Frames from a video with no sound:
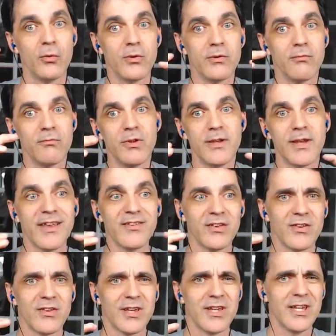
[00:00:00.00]
in essence,
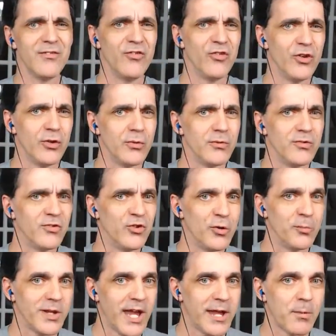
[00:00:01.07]
it gives you zoom
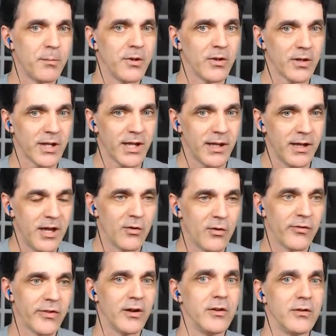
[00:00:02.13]
capability
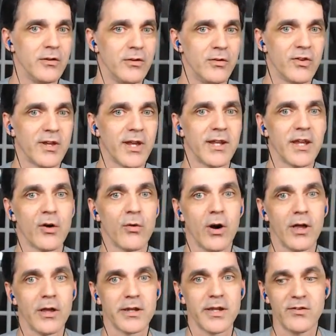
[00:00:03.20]
without you losing any
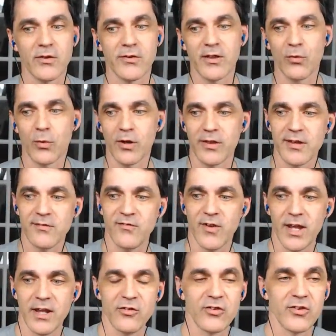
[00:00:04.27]
quality. So that's one of the
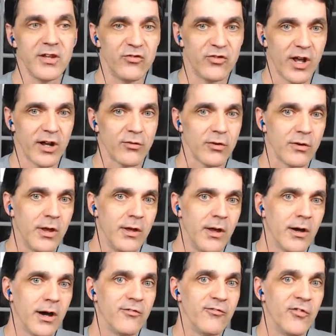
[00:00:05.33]
advantages in general
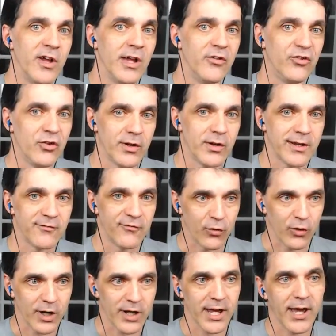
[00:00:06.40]
of shooting in
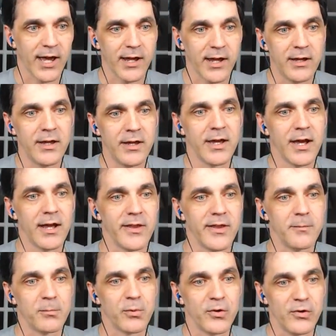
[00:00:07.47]
4K and then
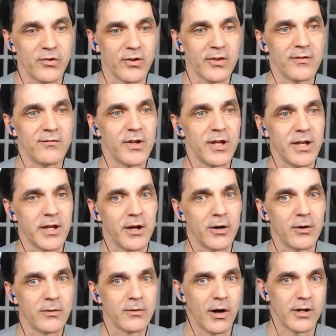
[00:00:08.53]
producing the video
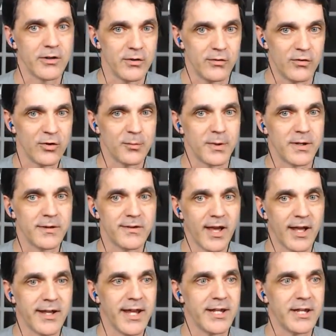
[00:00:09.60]
on YouTube in
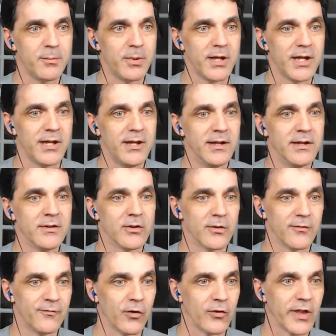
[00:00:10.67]
1080p or
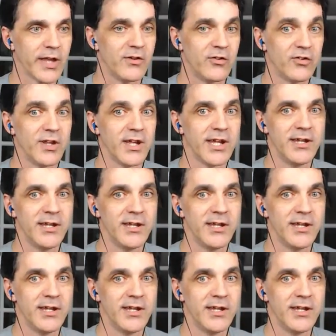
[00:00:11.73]
full HD.